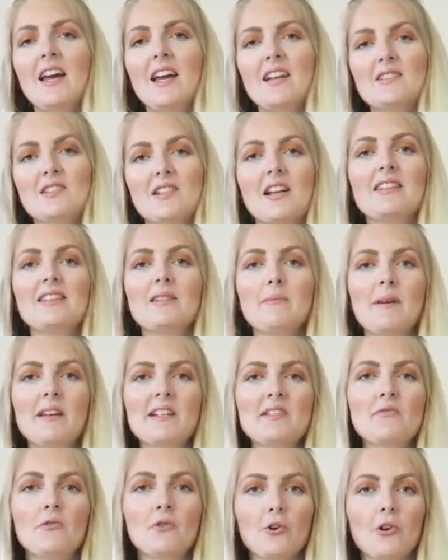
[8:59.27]
It's not the
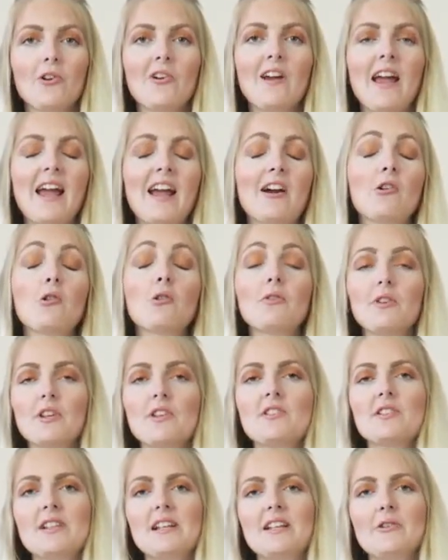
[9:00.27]
best for your hair.
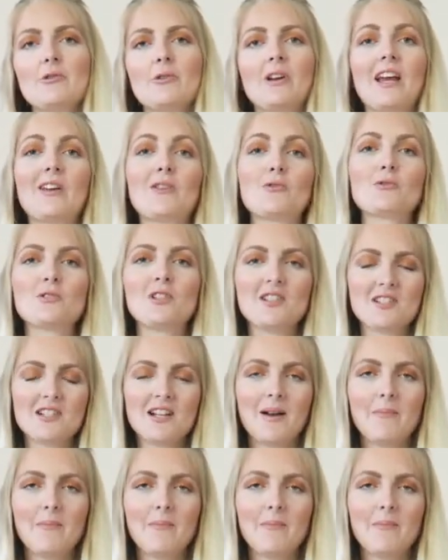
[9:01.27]
Obviously, you can use it